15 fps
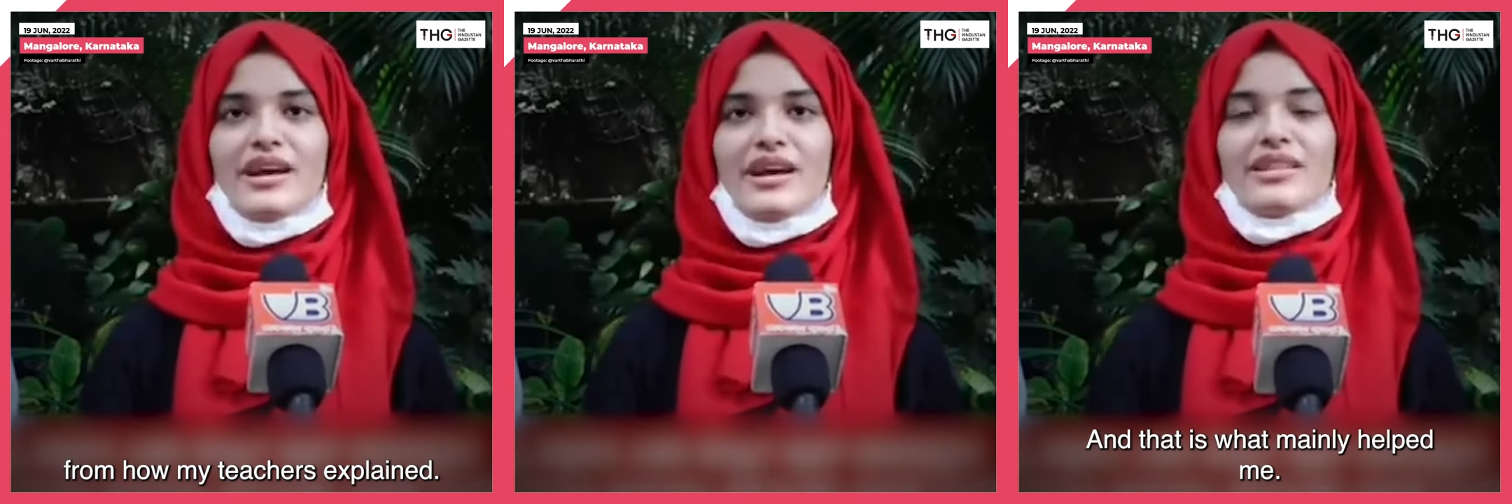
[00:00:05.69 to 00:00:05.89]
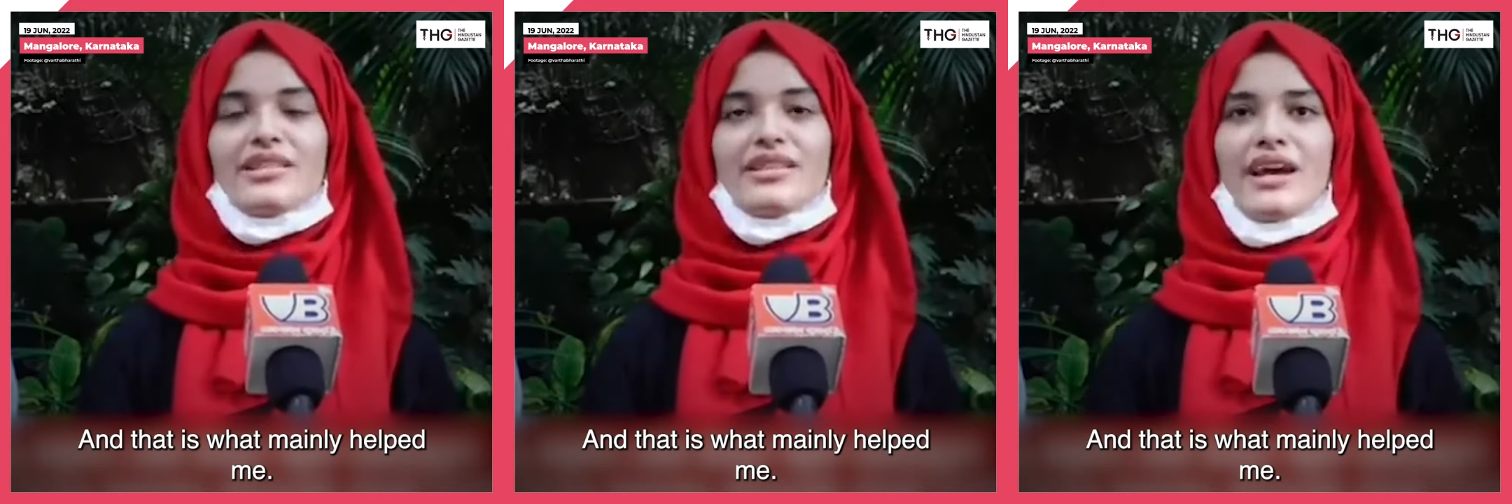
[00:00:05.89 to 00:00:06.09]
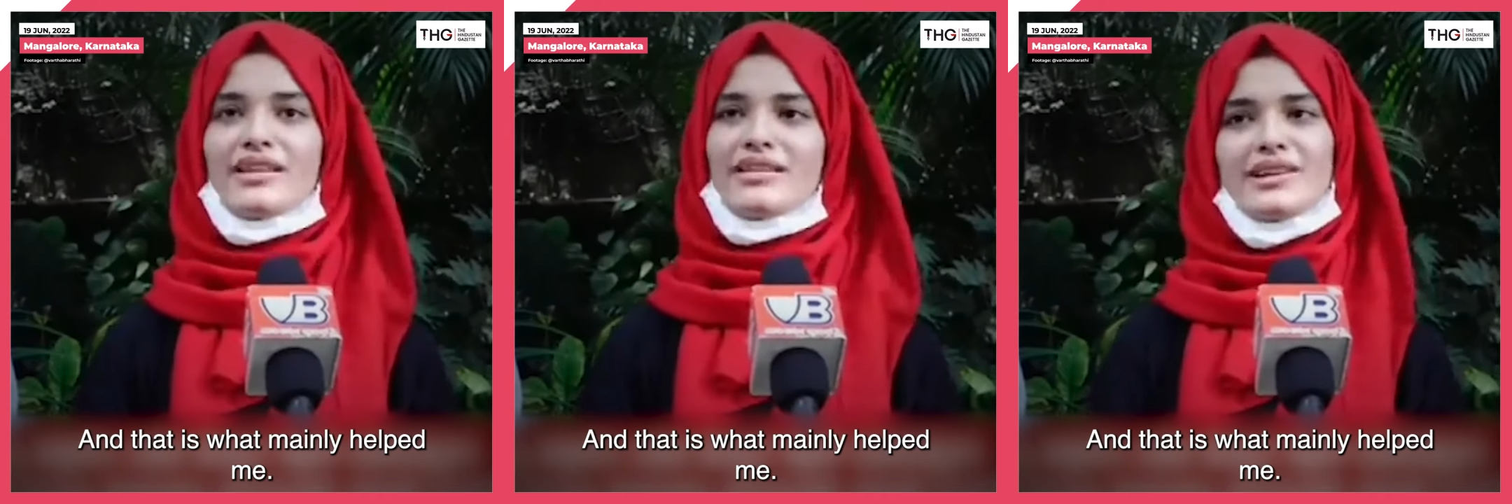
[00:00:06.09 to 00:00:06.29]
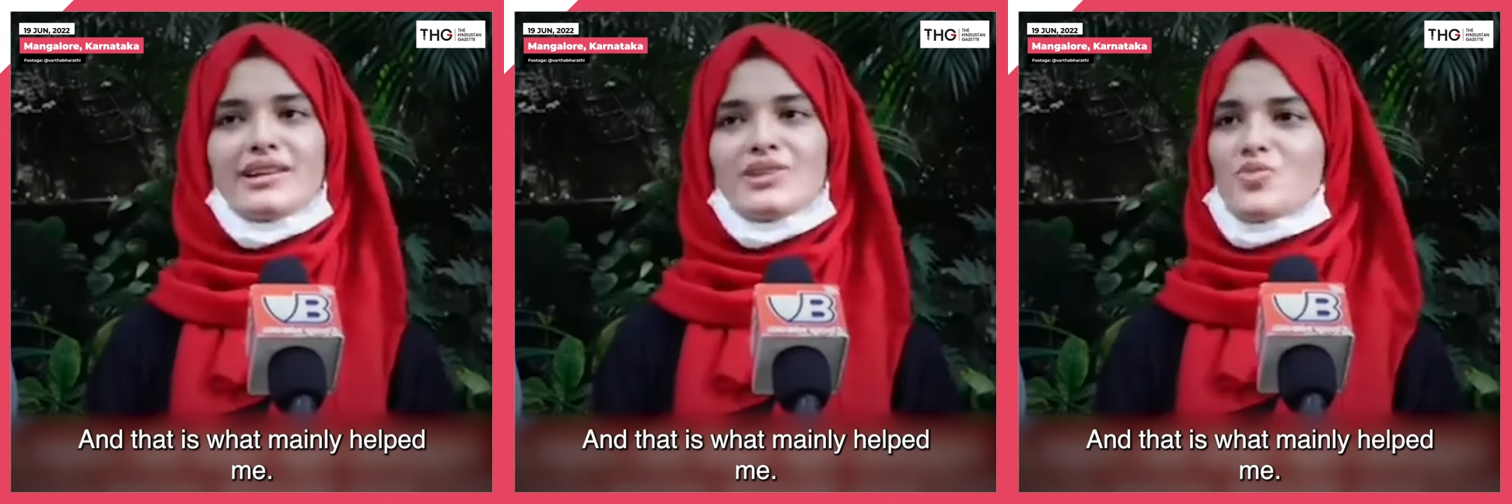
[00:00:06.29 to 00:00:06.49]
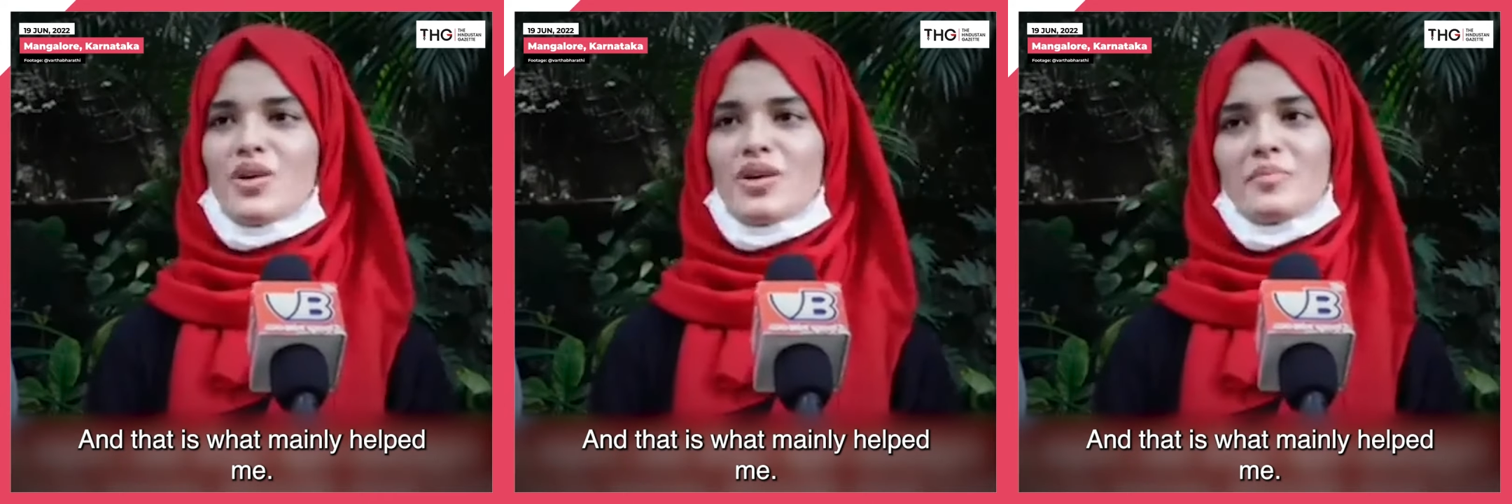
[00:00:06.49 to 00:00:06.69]
and that
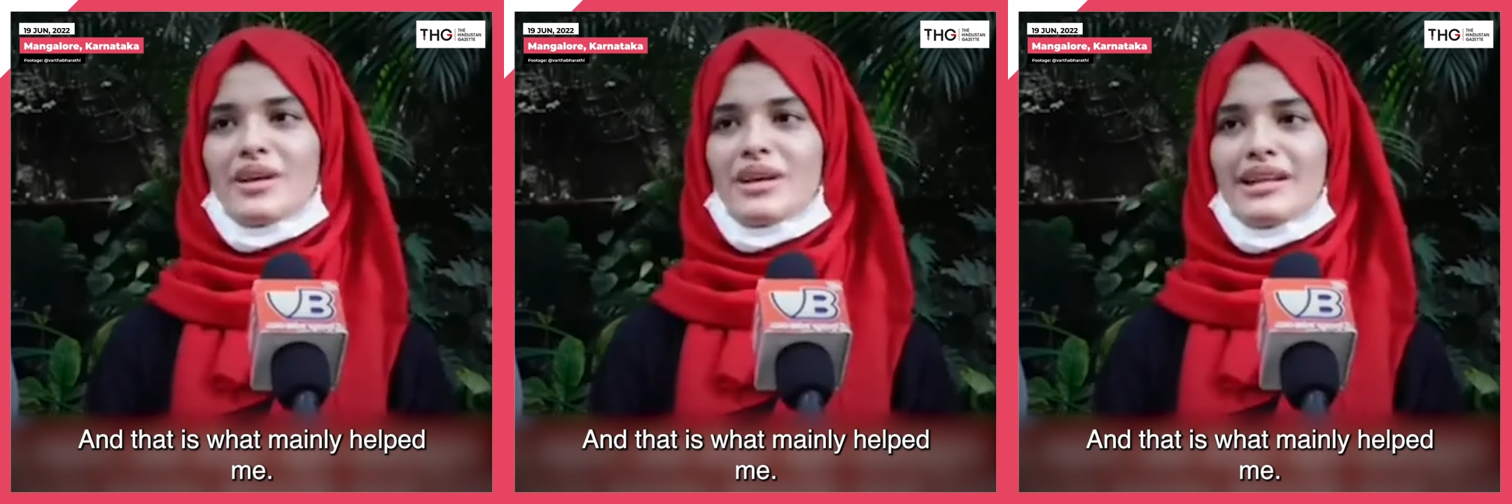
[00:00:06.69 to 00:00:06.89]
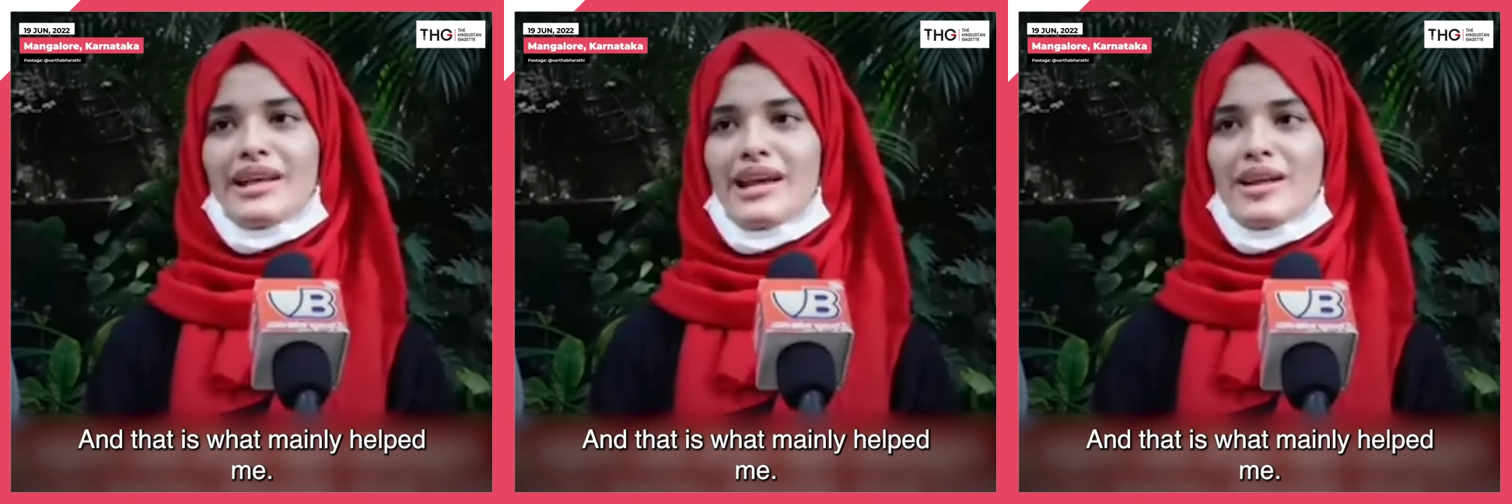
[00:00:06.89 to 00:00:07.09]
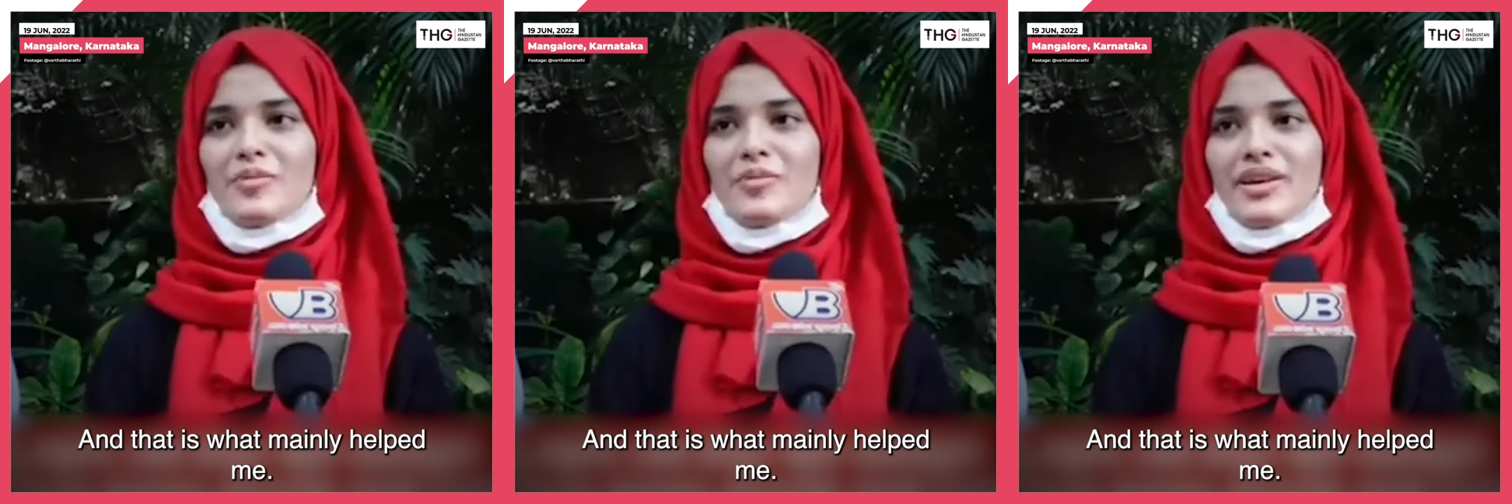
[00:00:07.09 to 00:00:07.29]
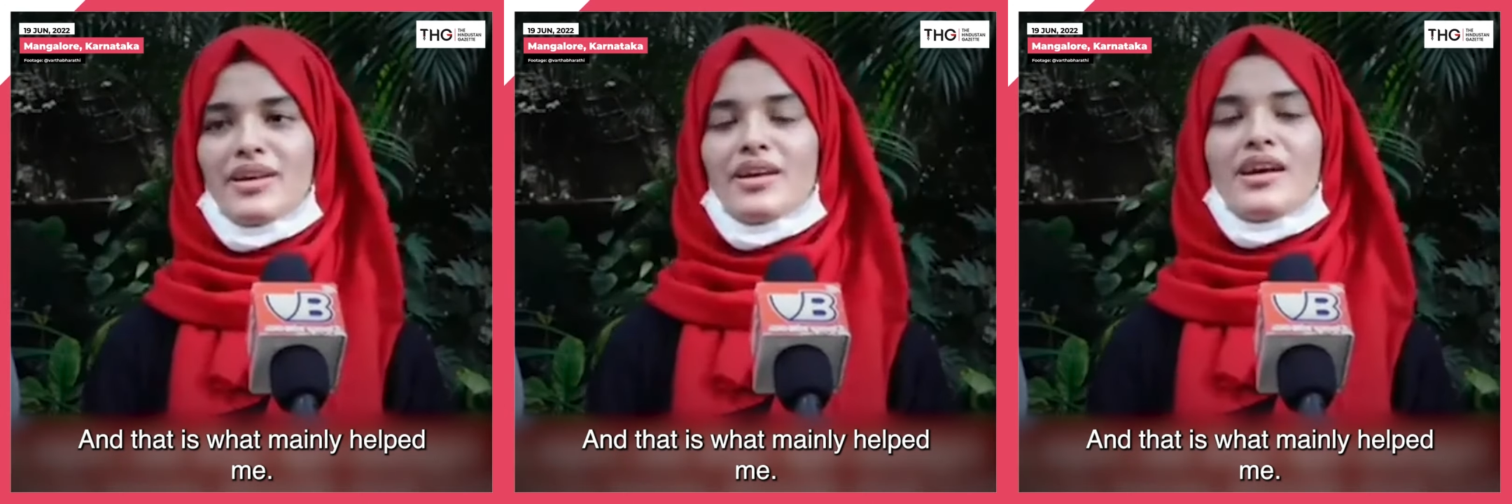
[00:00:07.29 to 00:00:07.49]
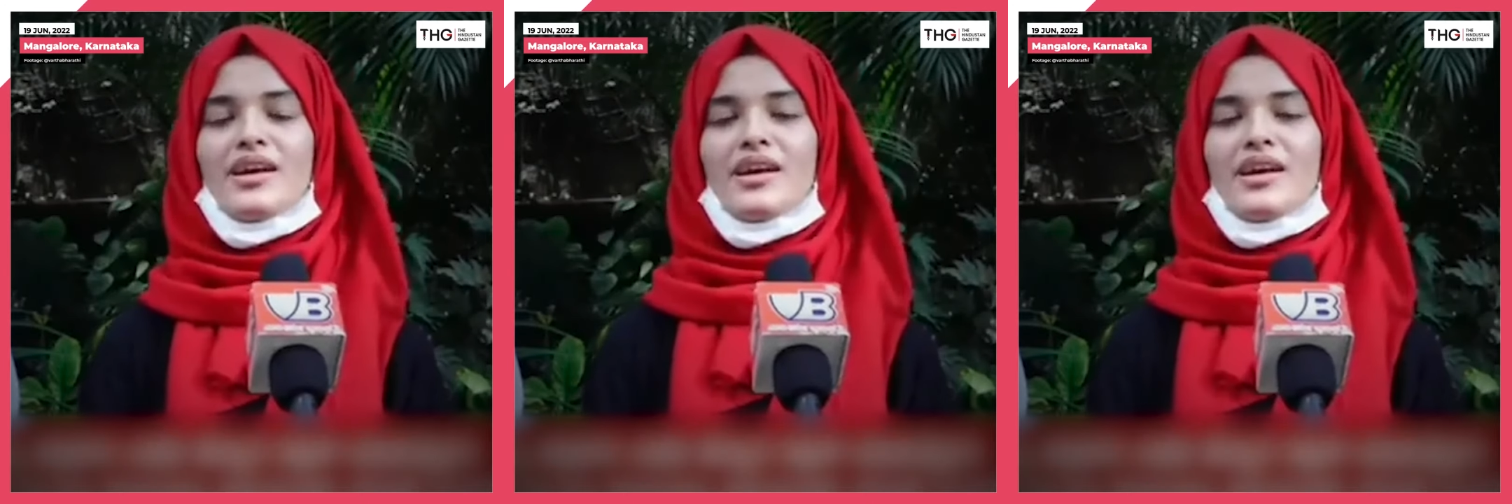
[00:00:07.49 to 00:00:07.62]
is what mainly helped me.